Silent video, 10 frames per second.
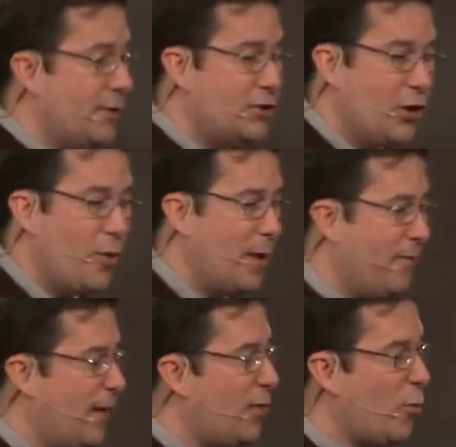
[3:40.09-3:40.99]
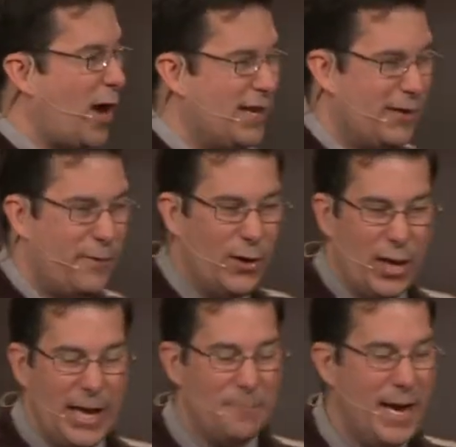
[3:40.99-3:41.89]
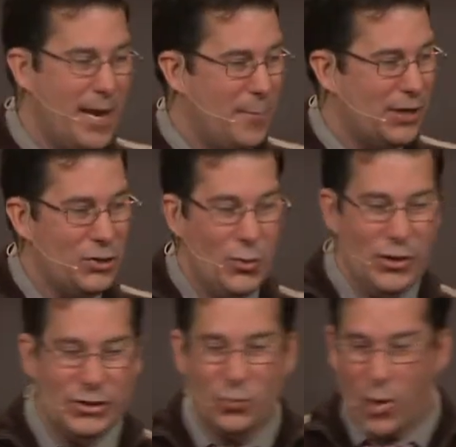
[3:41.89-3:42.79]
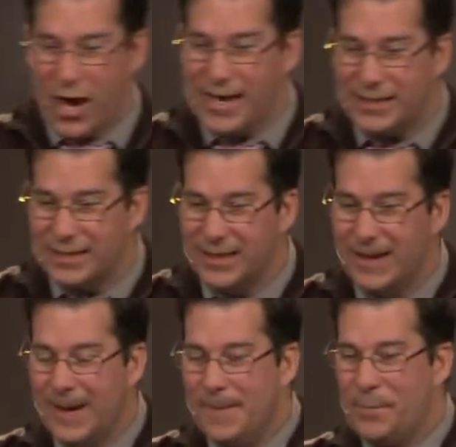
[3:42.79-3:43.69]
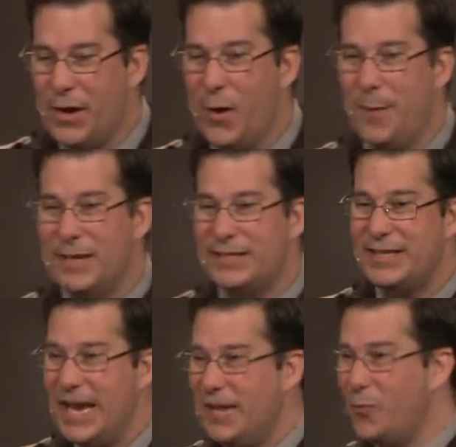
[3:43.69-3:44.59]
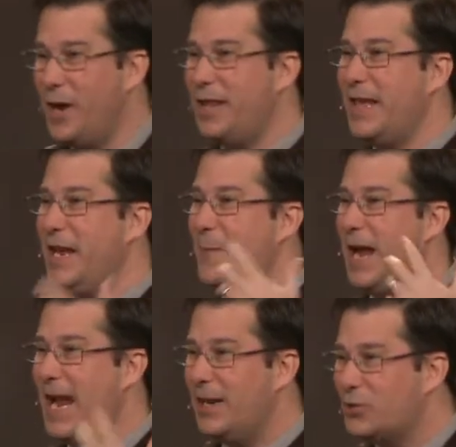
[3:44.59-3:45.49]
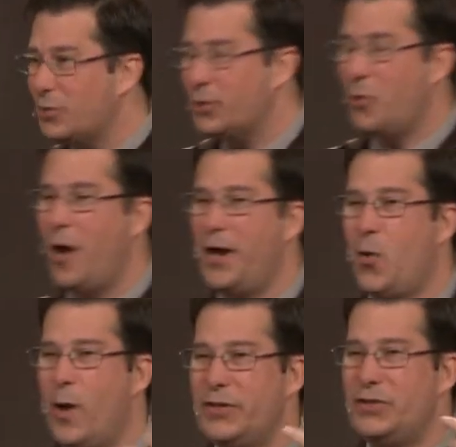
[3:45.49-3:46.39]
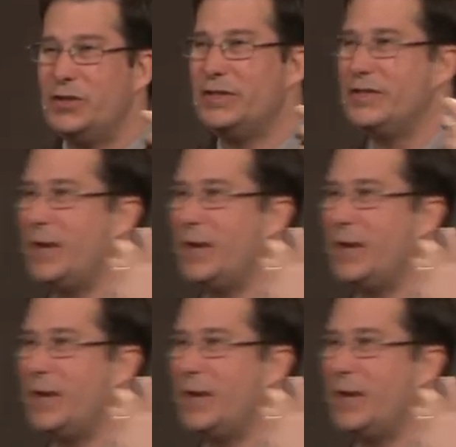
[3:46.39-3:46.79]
been sharing my faith where I did feel like, man, am I doing this right? You know, am I saying the right thing? Am I answering the right questions? Is